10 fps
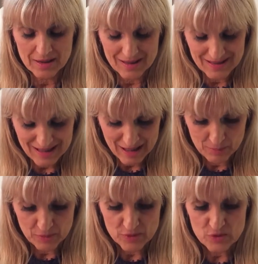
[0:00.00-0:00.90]

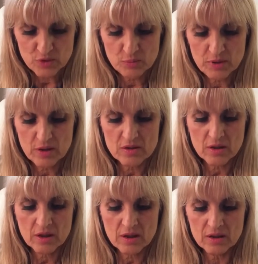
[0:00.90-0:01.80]
examples could be to
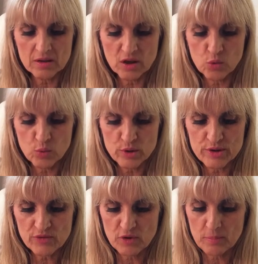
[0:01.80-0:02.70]
heal a
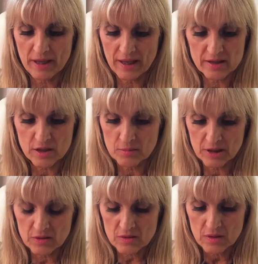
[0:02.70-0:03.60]
wound of
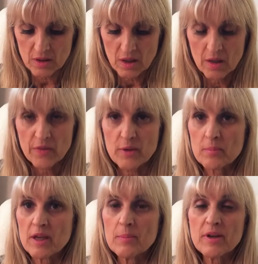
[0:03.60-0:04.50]
abandonment that
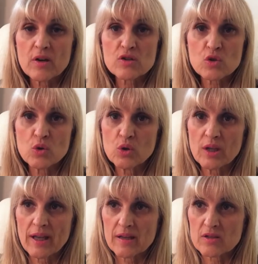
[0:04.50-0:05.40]
maybe our soul
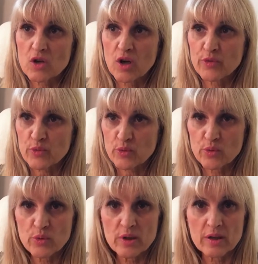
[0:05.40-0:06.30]
has gone
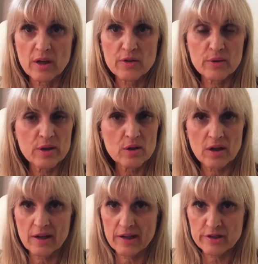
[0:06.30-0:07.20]
through in other
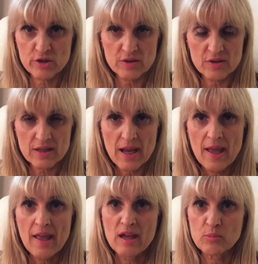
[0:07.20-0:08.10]
incarnations
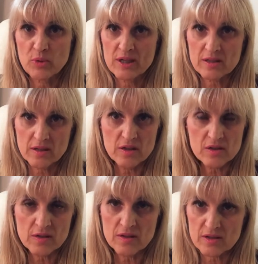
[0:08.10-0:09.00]
and brings
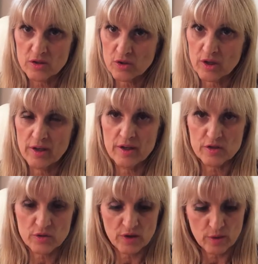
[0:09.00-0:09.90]
into this
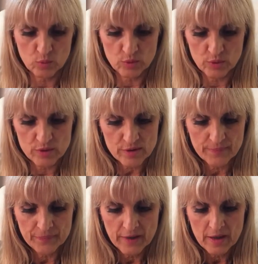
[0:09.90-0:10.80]
incarnation that wound.
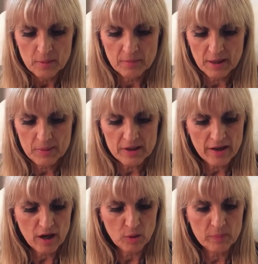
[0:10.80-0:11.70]
Maybe to
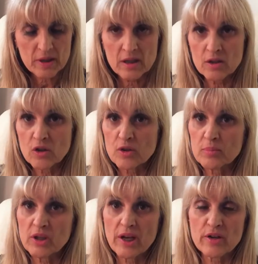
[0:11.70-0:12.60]
help heal the
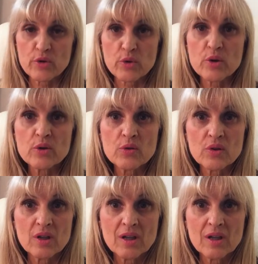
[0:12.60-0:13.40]
planet Earth,